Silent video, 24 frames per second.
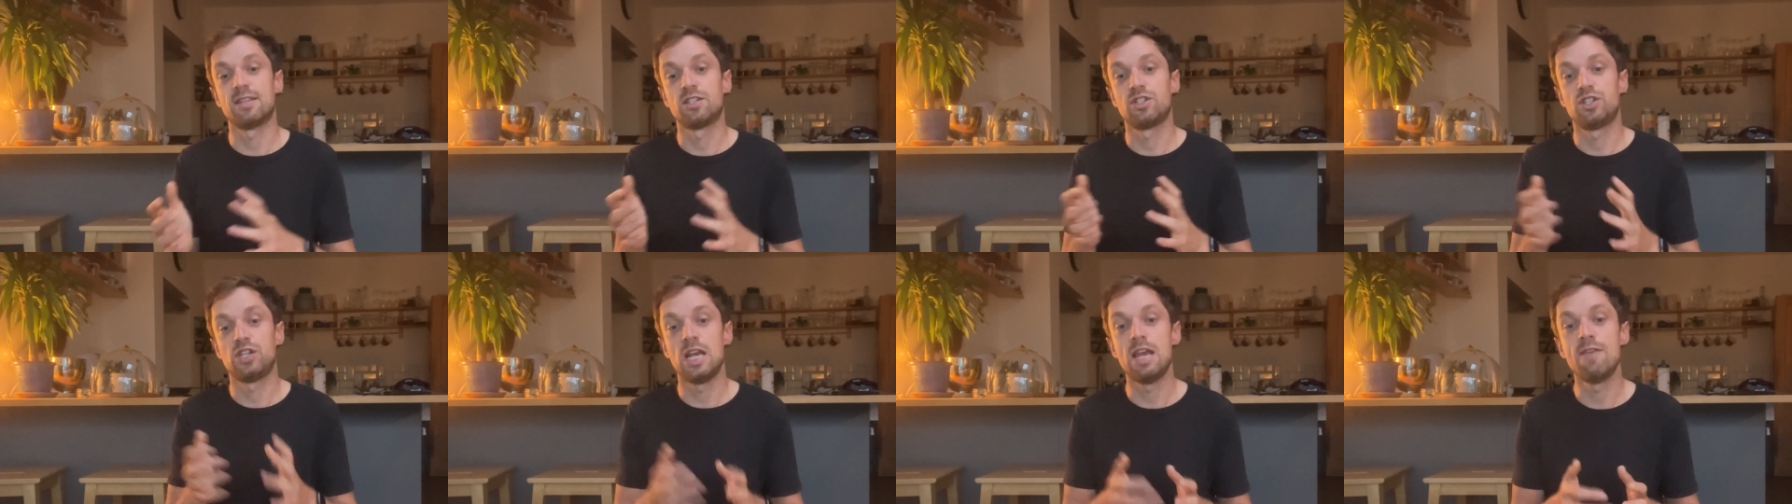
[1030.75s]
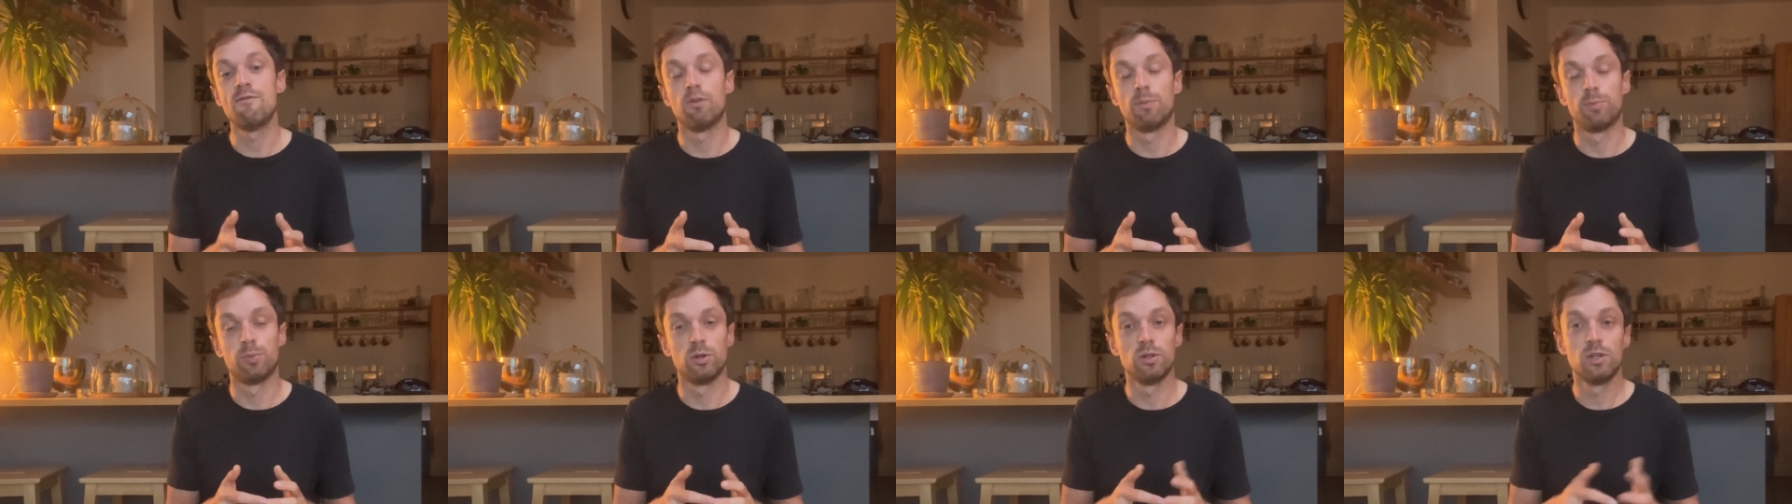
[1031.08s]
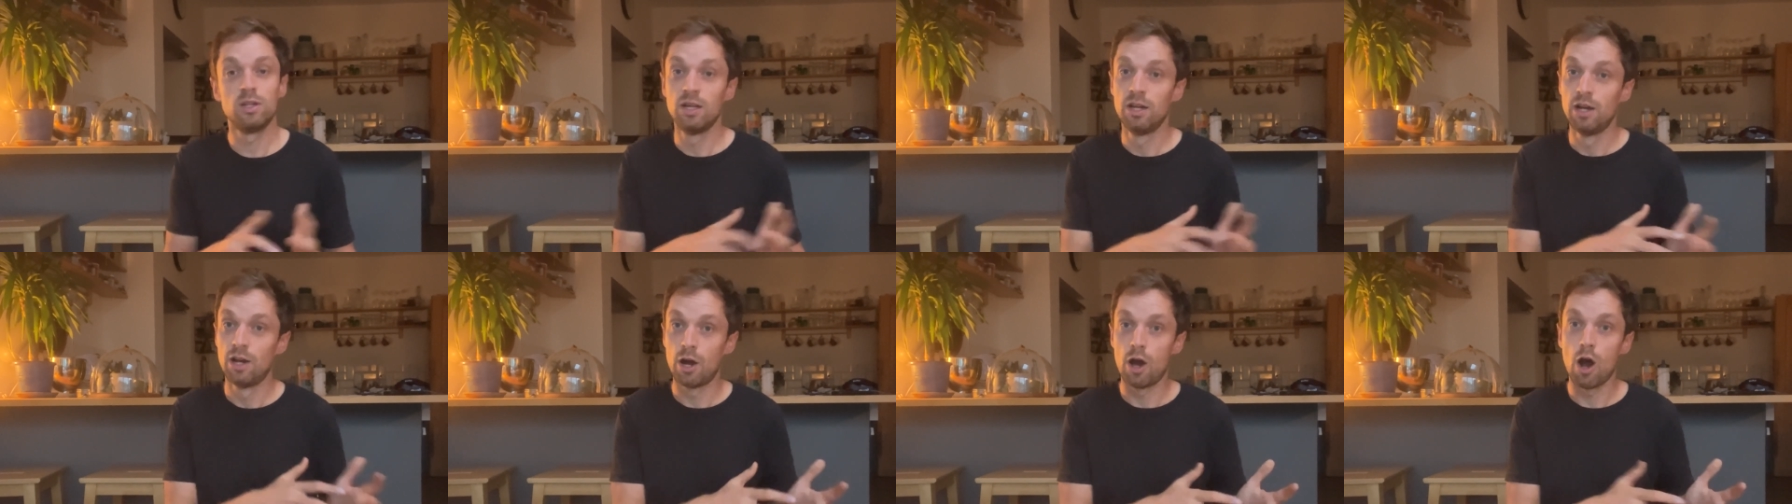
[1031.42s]

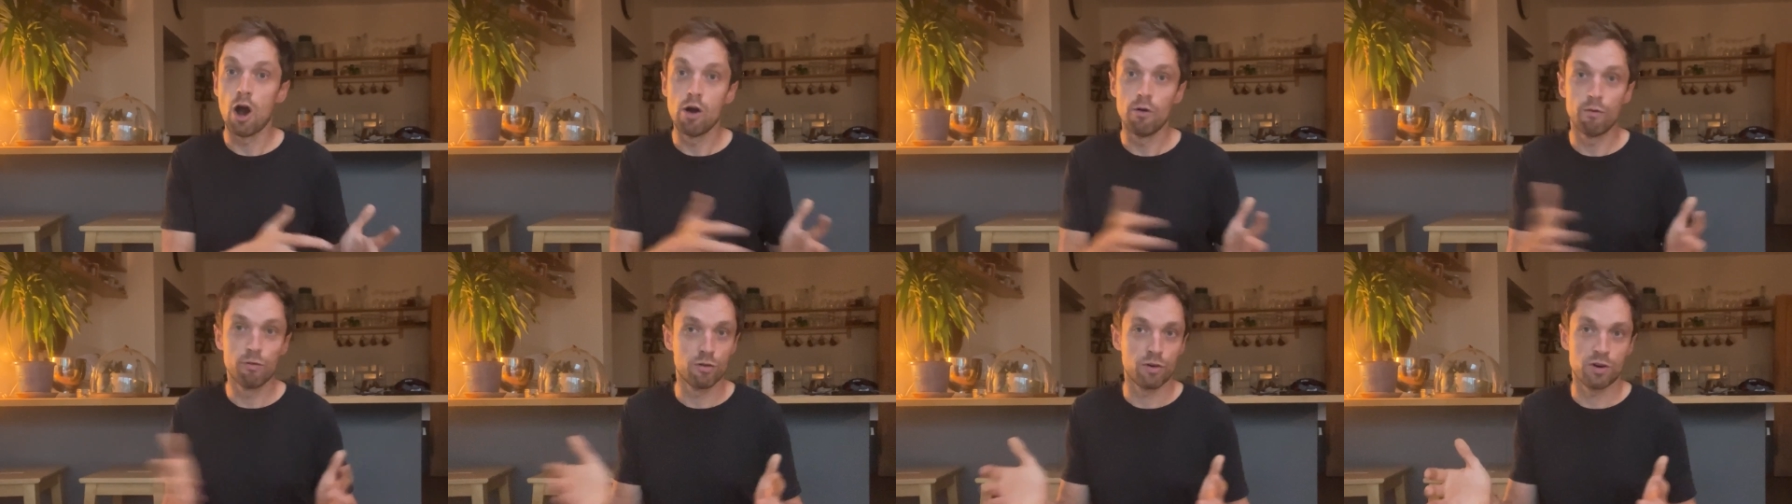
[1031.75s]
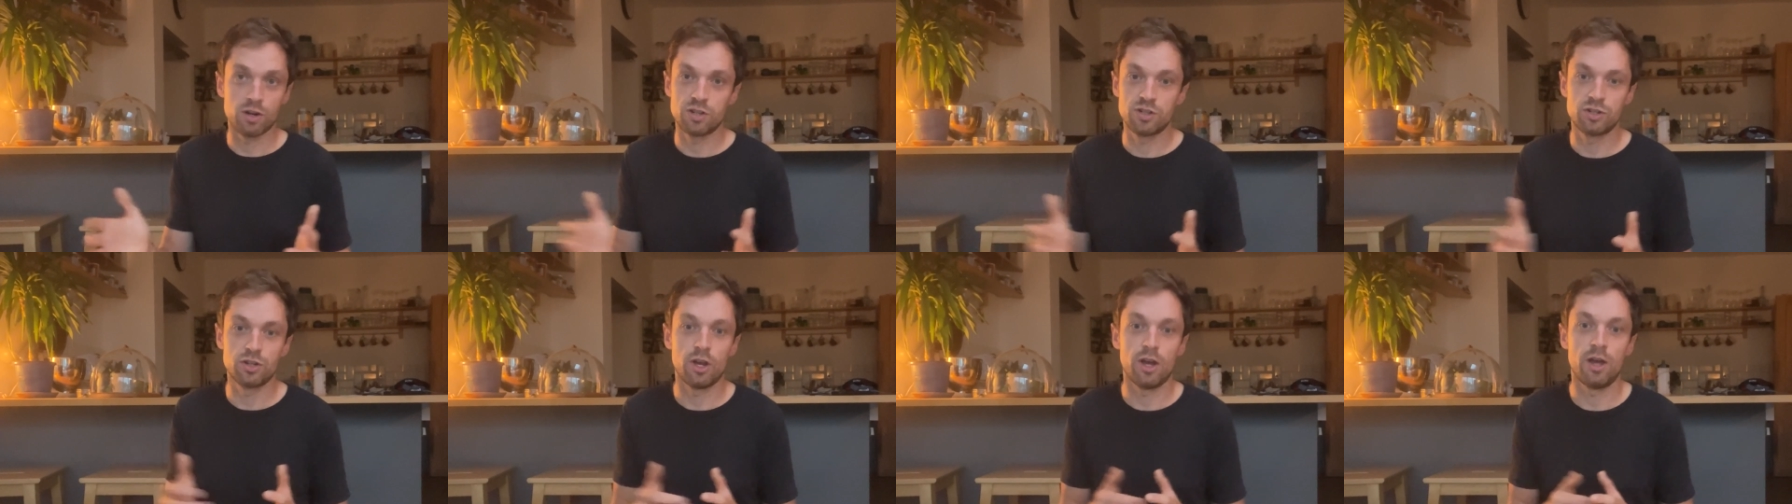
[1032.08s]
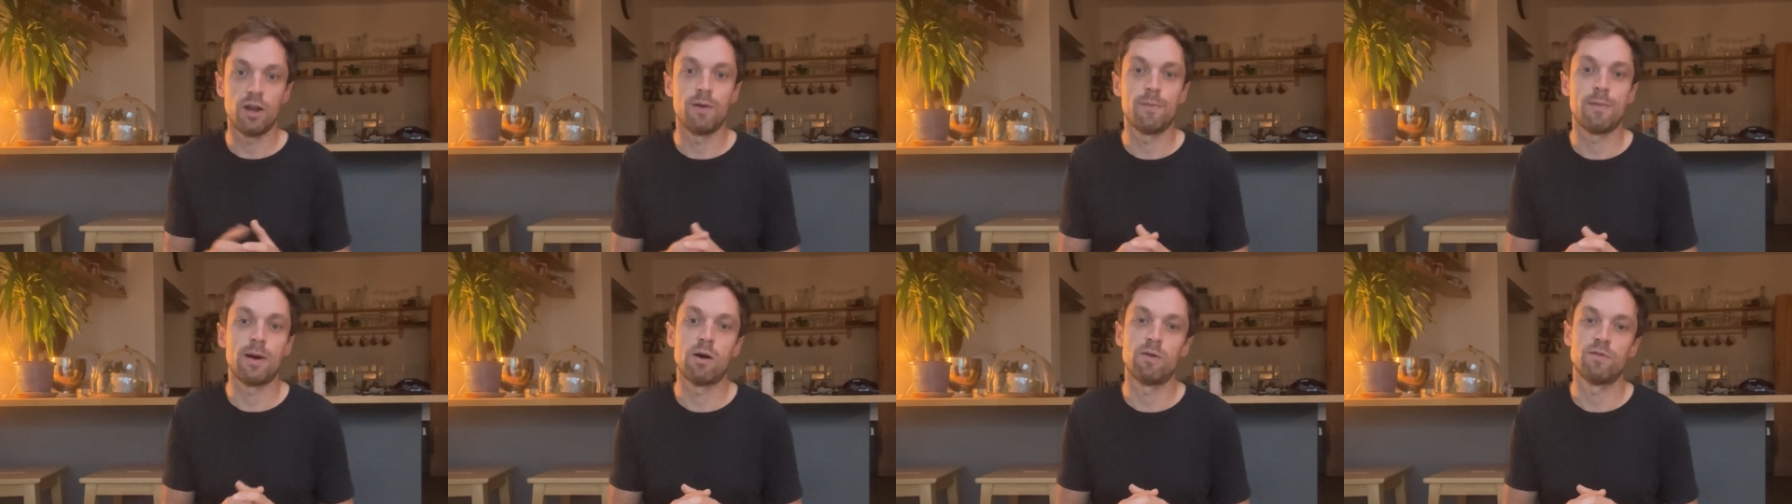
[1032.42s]
achievable over a
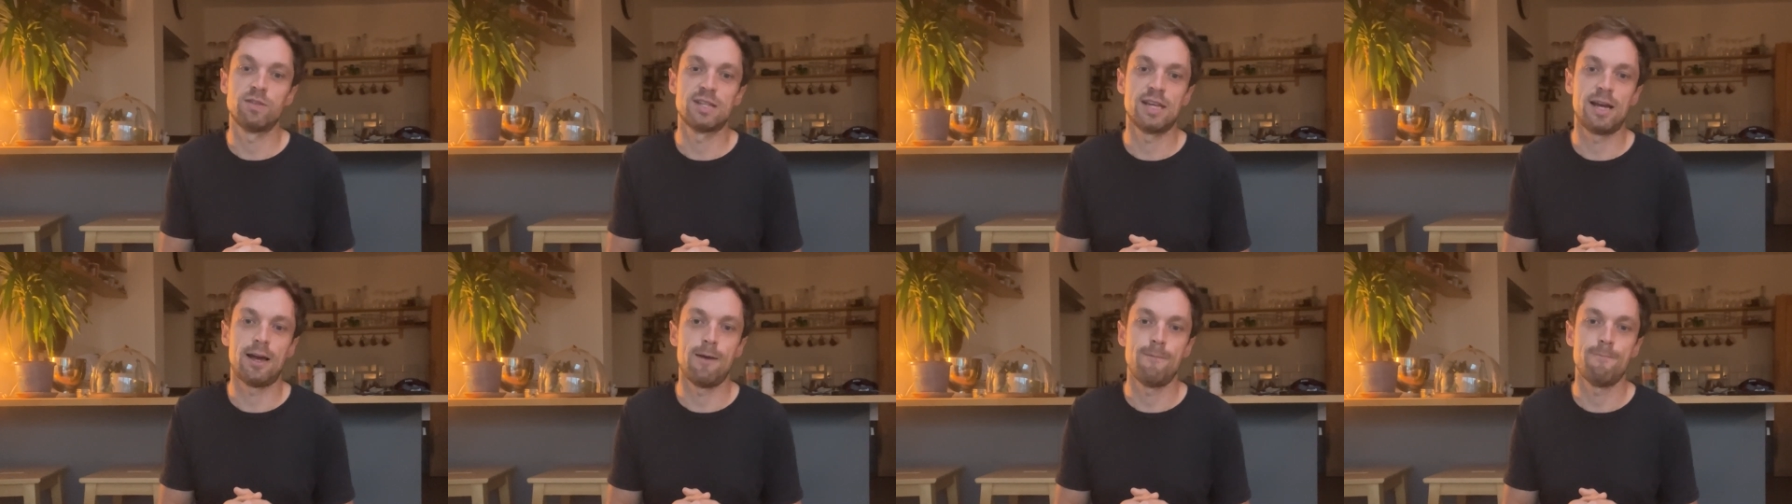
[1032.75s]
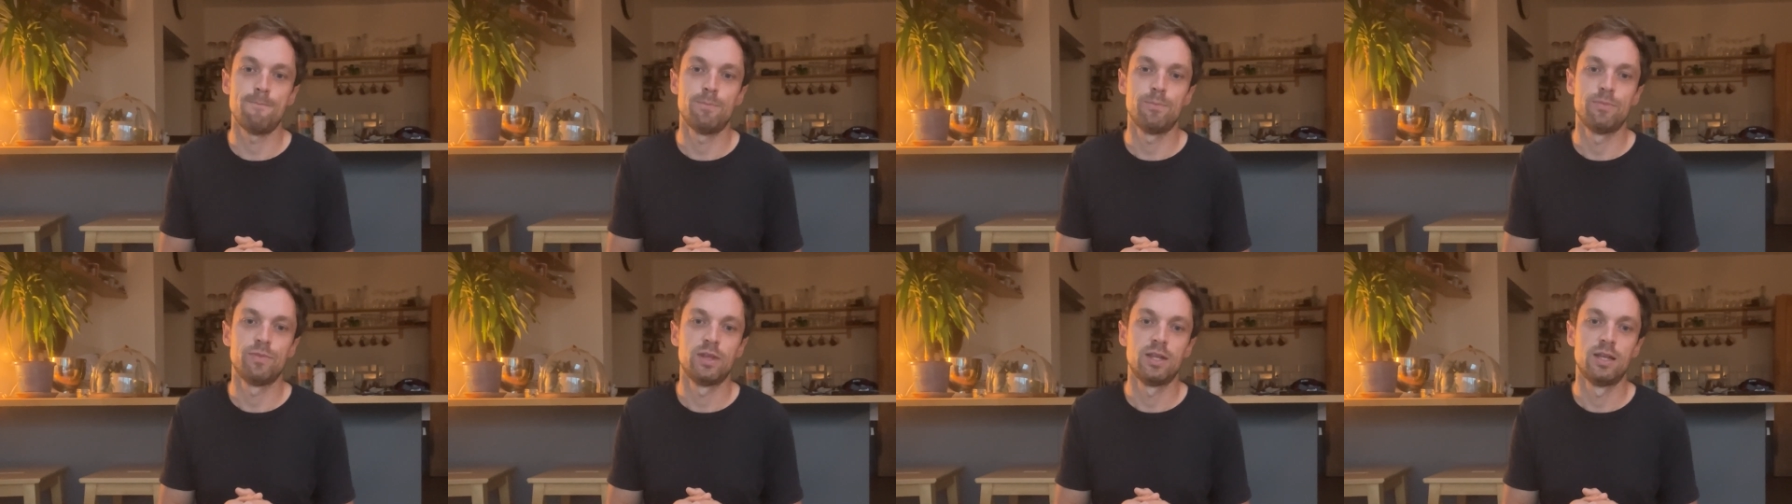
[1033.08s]
certain amount of time.